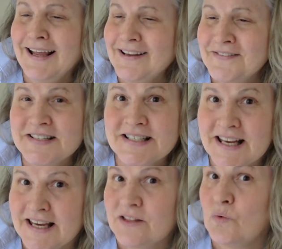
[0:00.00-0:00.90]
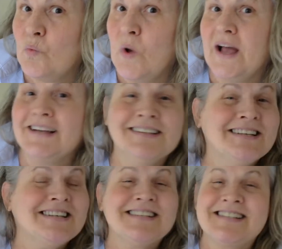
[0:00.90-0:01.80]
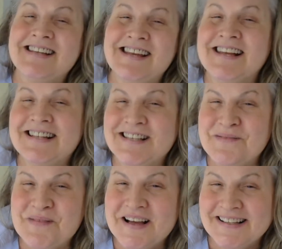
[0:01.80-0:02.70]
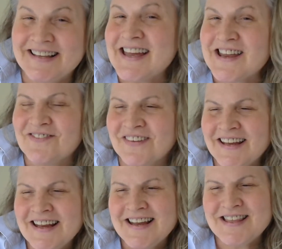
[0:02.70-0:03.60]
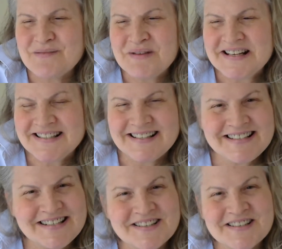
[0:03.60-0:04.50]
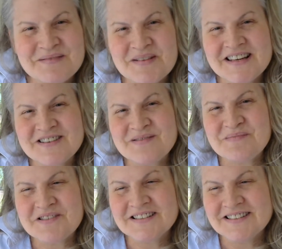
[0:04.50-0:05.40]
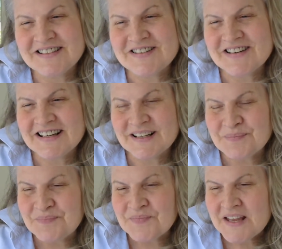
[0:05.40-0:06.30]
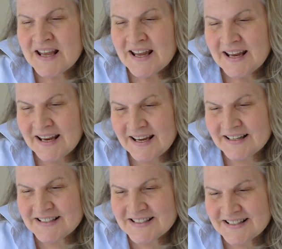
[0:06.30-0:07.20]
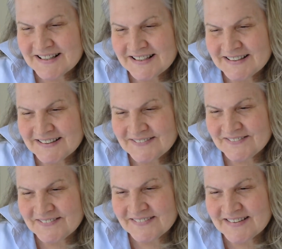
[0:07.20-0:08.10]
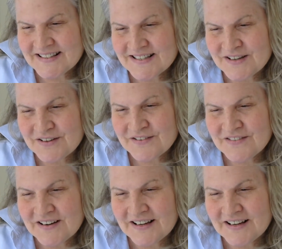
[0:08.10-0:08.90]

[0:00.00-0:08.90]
seen the wildest things in my life in the past 6 years of my own personal targeting. And so